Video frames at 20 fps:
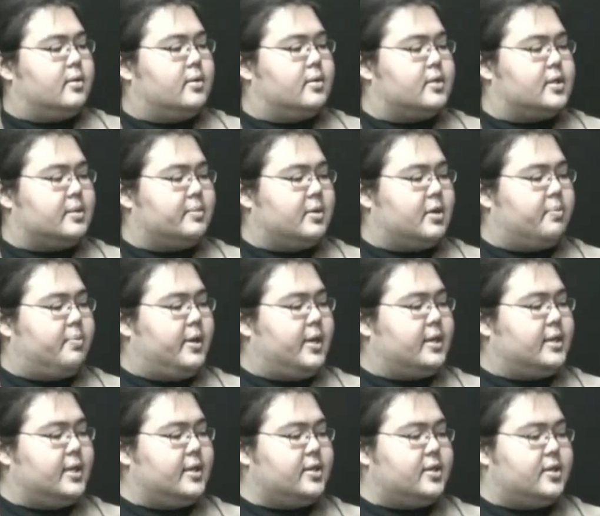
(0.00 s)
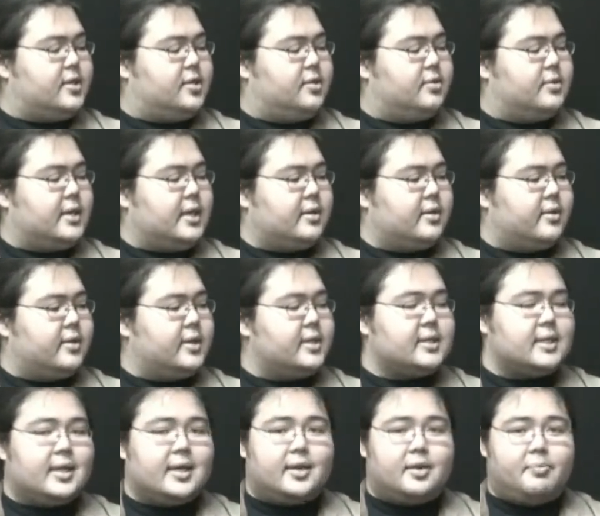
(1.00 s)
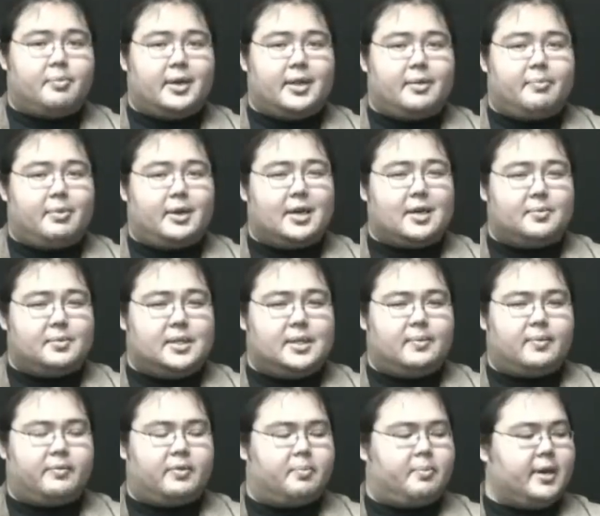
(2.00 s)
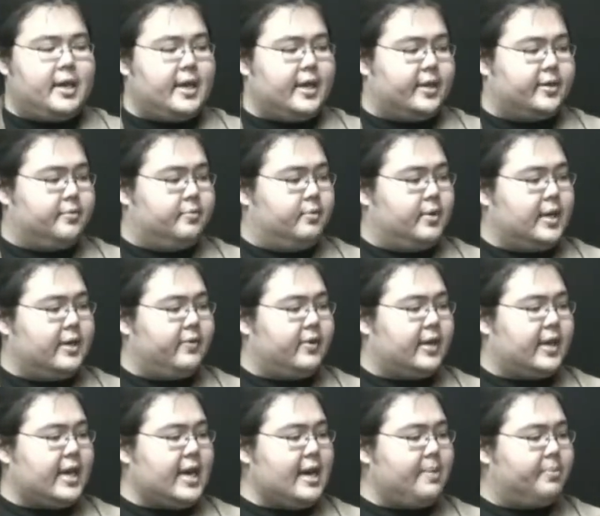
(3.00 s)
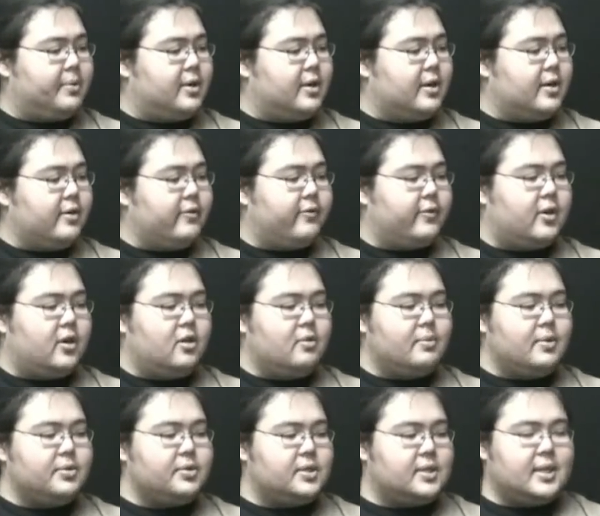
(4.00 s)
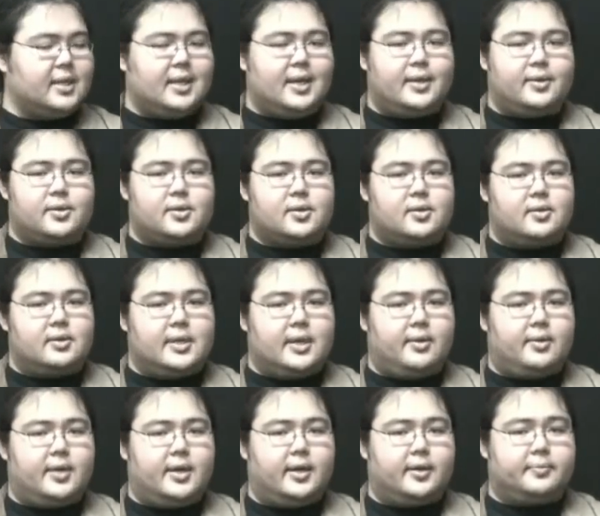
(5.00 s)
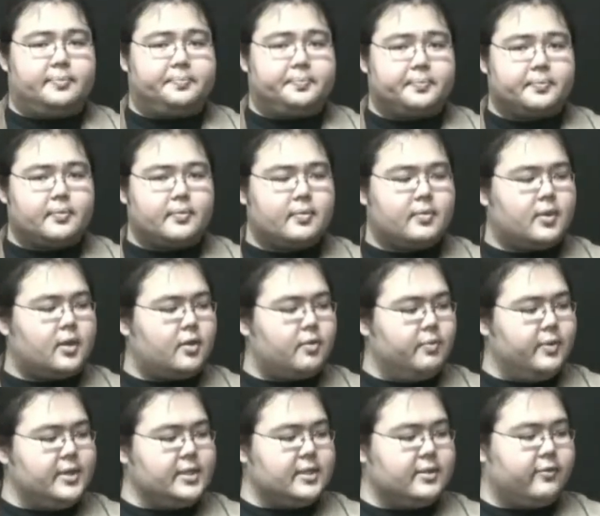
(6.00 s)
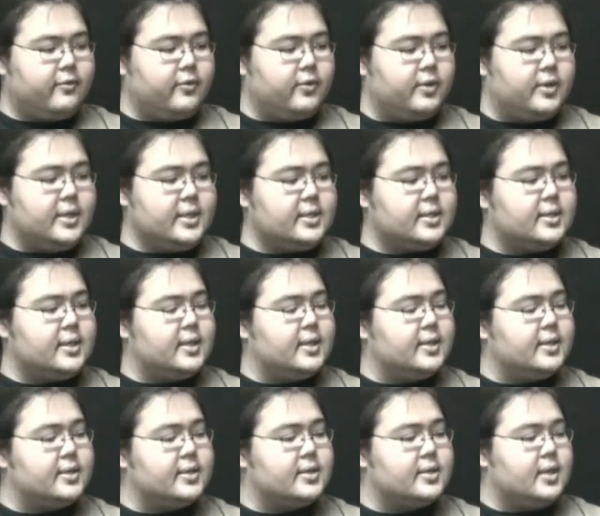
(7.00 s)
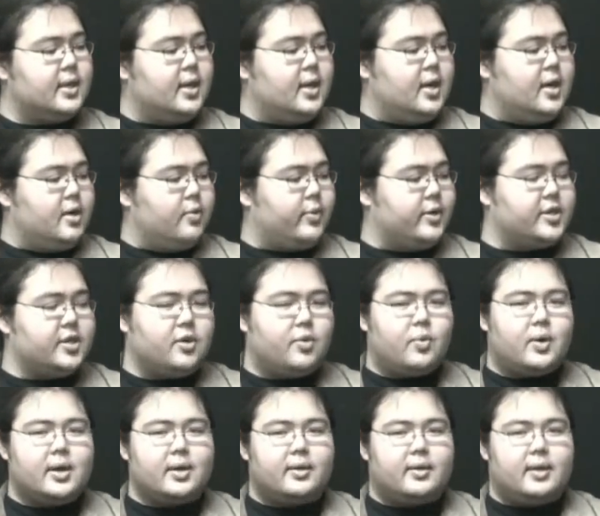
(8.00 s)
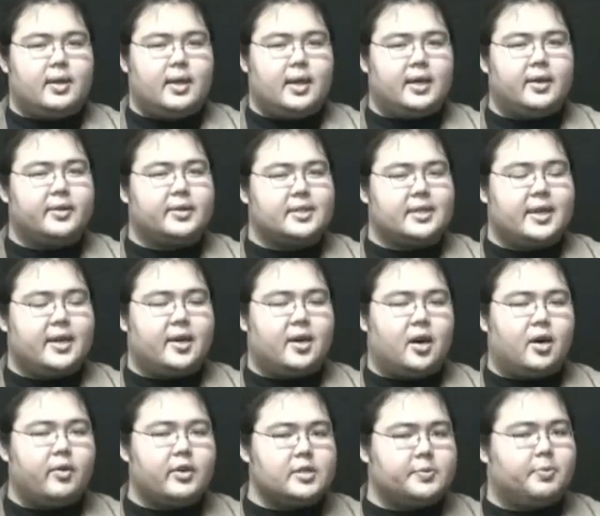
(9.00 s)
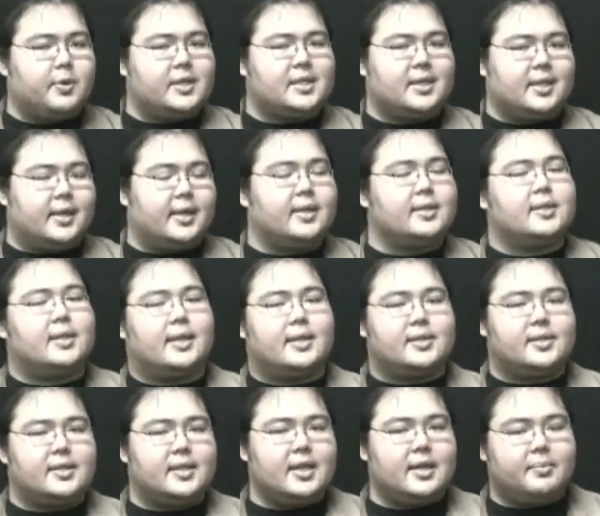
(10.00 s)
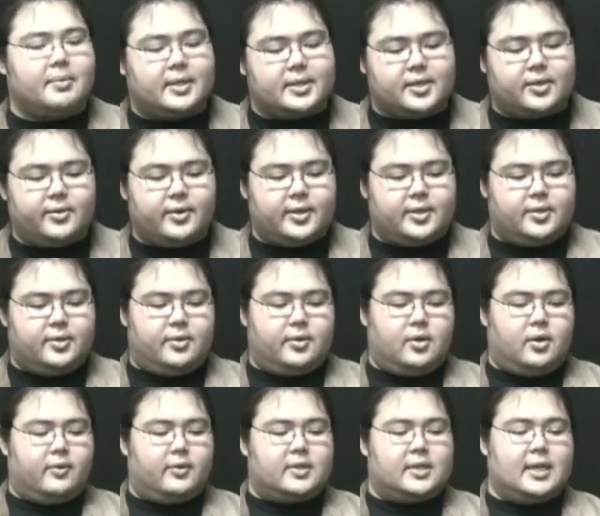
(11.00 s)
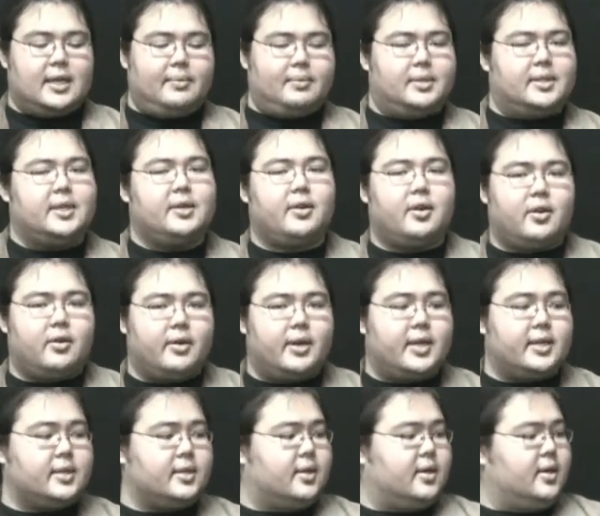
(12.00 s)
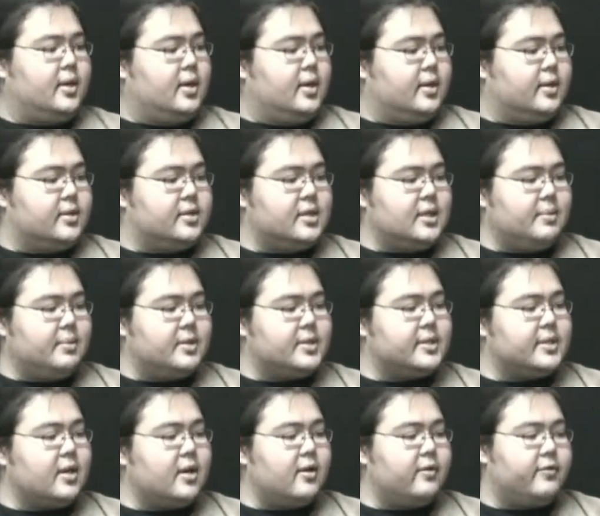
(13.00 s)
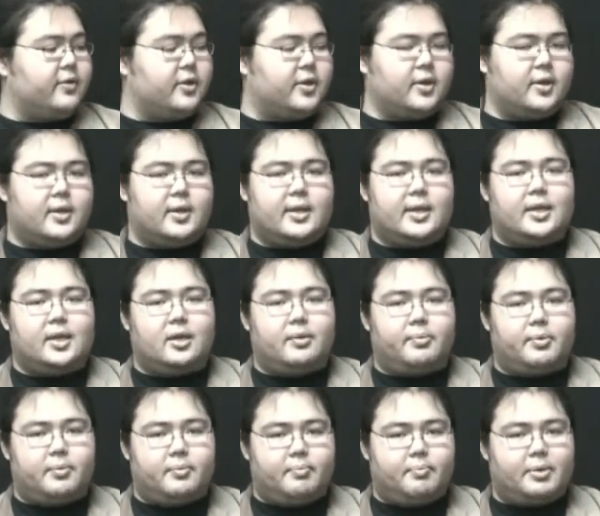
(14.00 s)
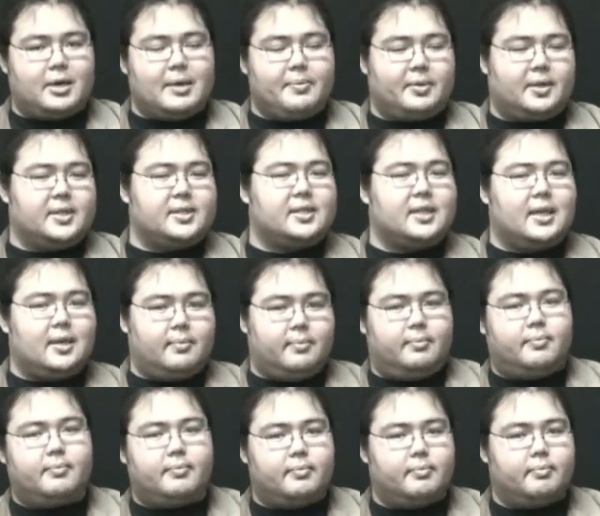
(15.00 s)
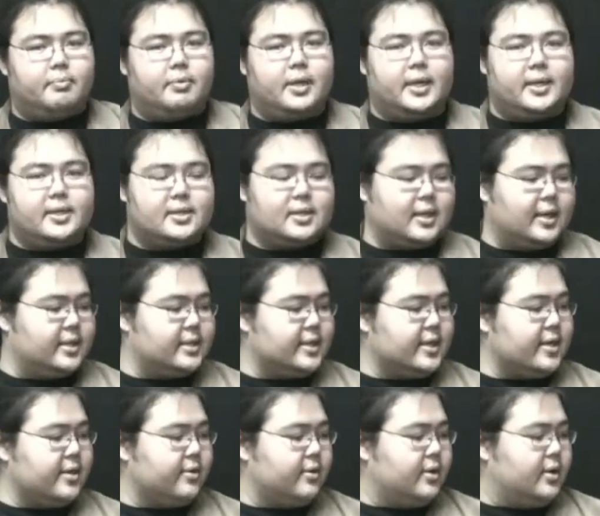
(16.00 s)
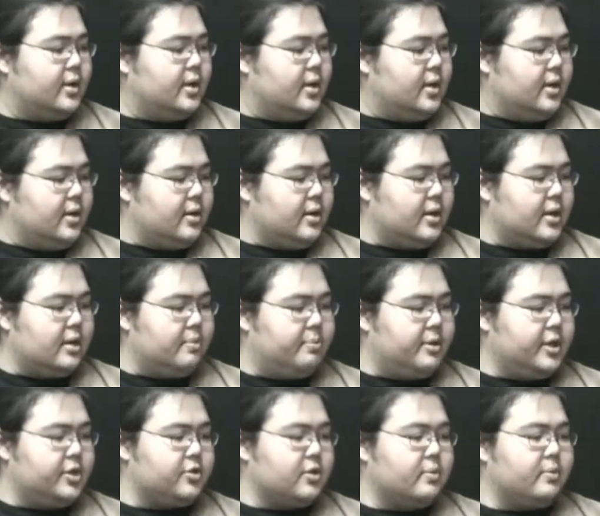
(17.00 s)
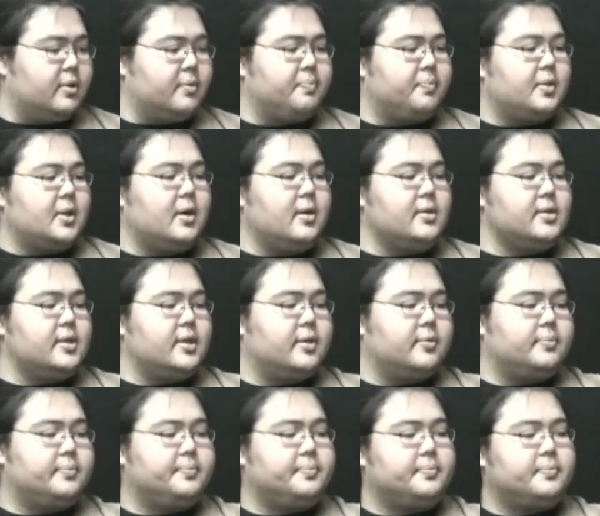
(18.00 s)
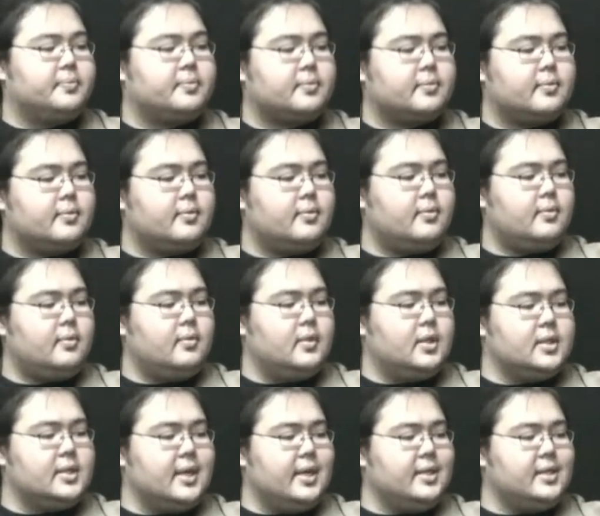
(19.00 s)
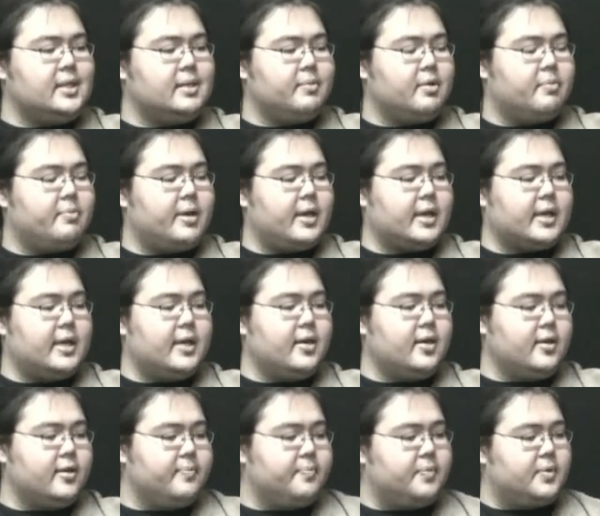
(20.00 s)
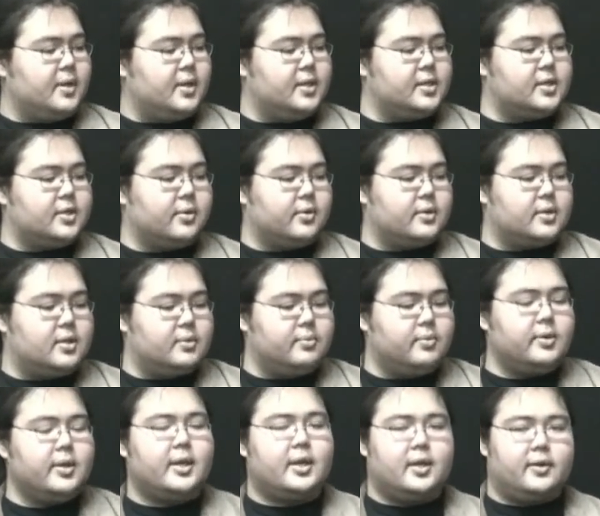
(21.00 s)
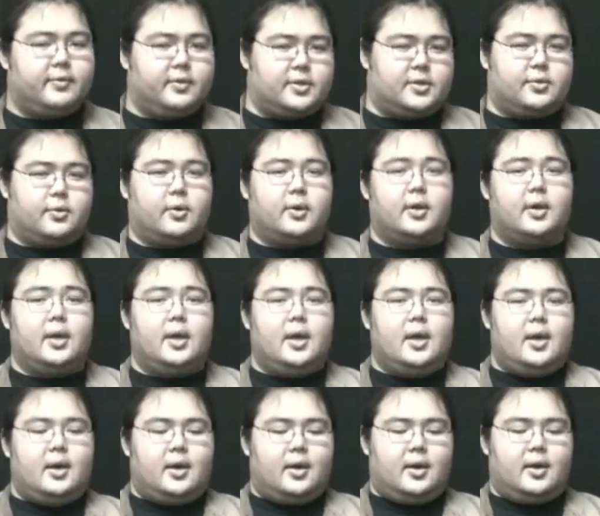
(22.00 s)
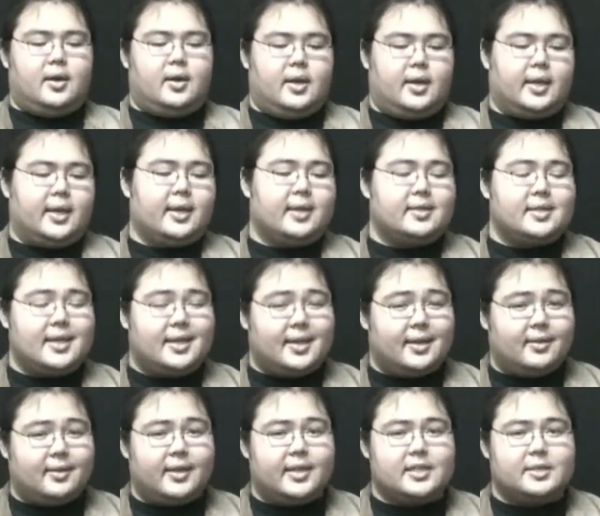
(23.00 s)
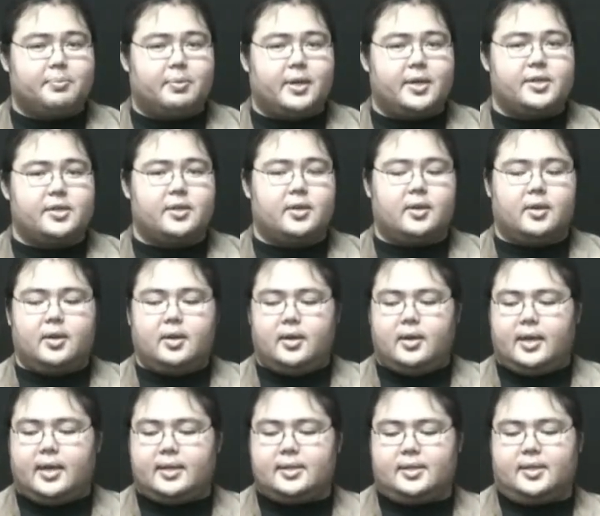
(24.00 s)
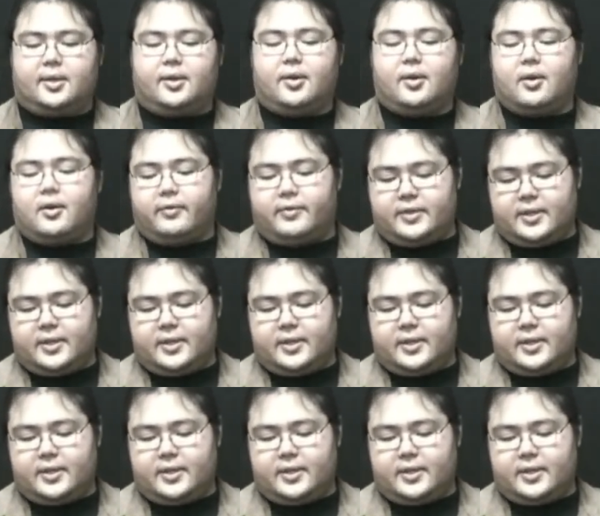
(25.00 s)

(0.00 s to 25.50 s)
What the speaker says: Something to pay attention to down on this end by the bottom seam of the bag. We have a gap of almost an inch down here. Reason for this is we don't want the end of the saya always pressing against that seam. That's going to, over time, deteriorate the seam itself. You could end up popping the seam, blade slides out, big trouble. Also, the side seam of the bag here is towards the mune of the sword, again taking less pressure as the curve